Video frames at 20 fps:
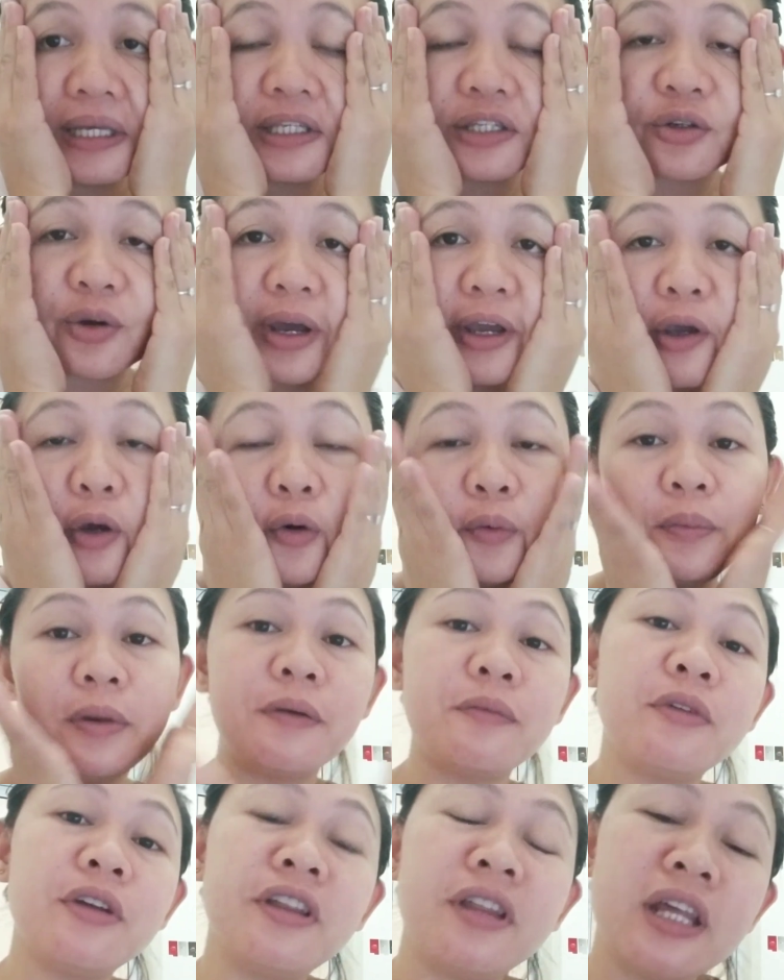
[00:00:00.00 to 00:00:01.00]
I hope
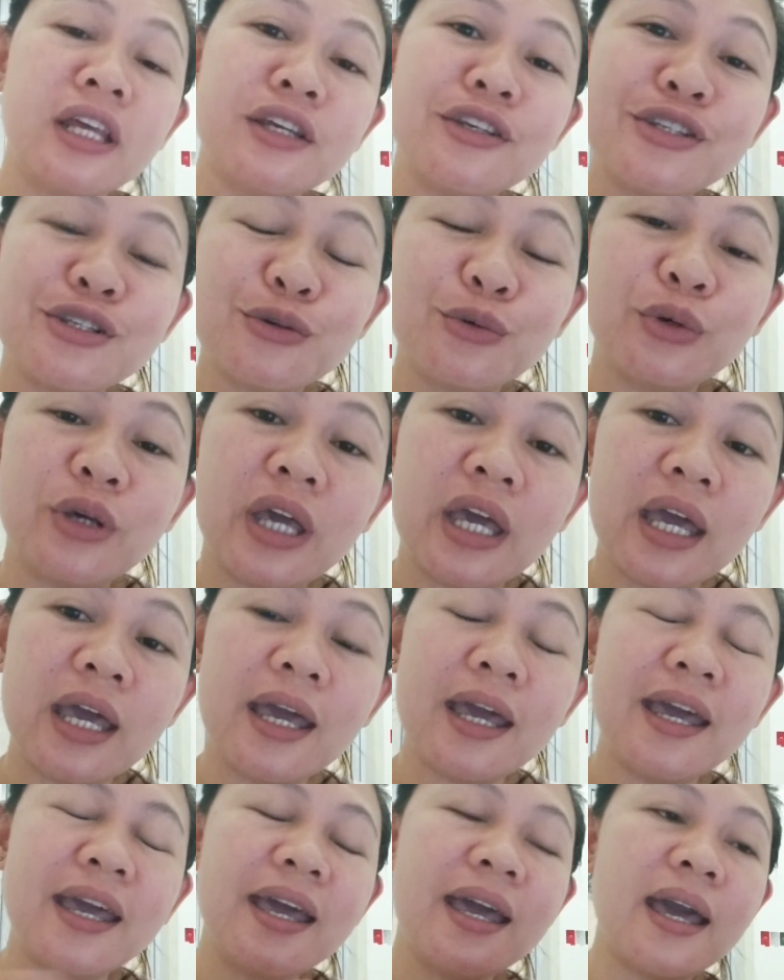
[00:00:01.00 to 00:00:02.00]
everything is
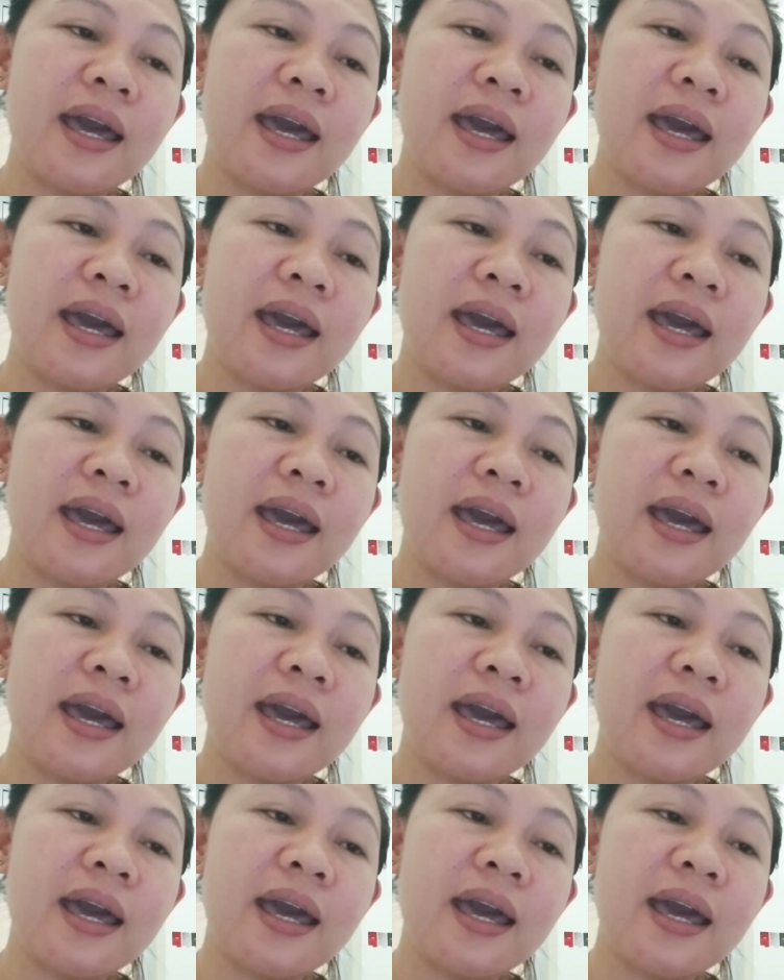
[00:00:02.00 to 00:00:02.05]
okay.